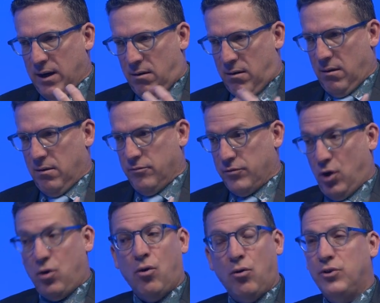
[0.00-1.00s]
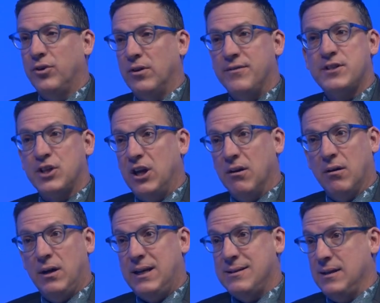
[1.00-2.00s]
are the holder of
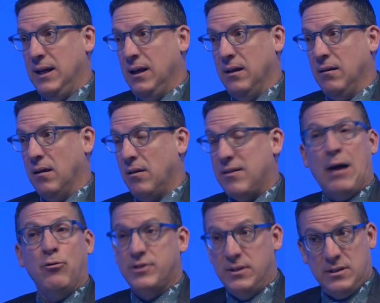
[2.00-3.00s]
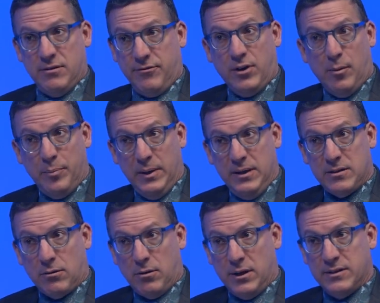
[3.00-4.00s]
securities in thousands of companies
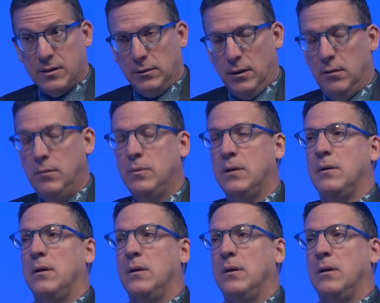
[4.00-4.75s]
across the globe,